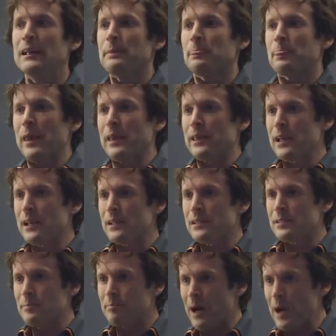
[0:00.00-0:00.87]
they
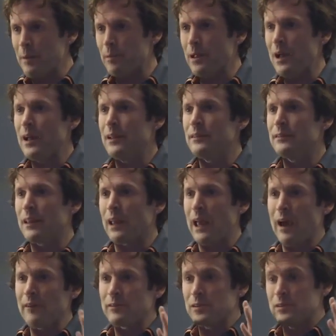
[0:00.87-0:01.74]
get some pipeline, they
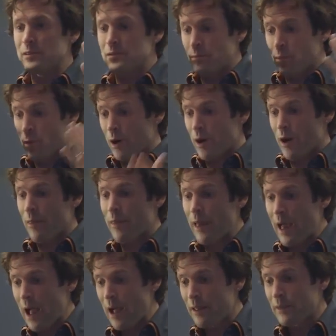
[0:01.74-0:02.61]
have to work on
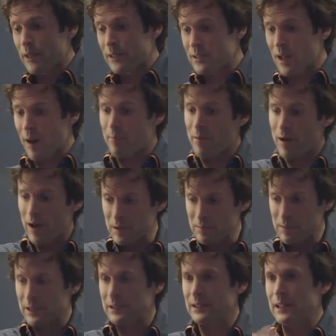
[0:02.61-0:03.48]
that, they stop
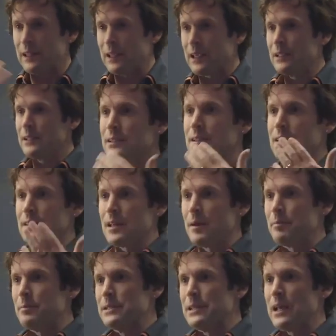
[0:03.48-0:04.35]
prospecting, they get this
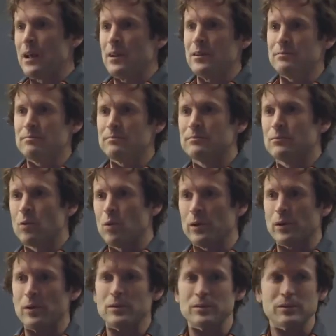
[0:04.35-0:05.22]
up and down
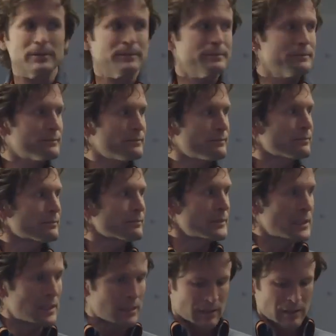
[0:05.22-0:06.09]
forth.
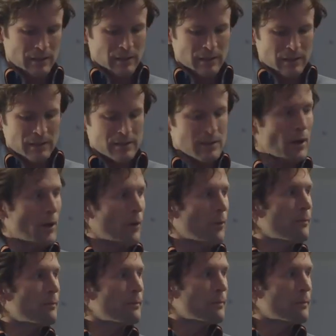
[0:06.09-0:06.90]
So,